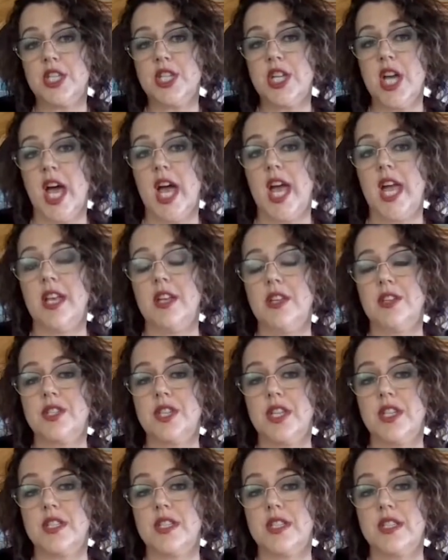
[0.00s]
changed
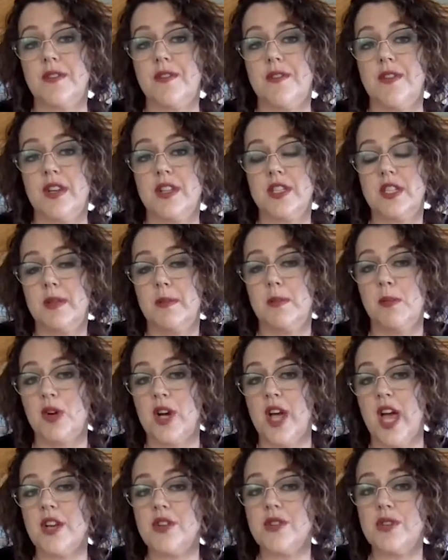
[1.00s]
into different to the more
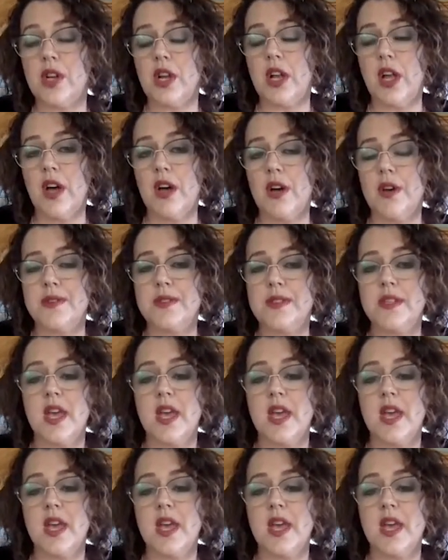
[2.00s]
casual clothes.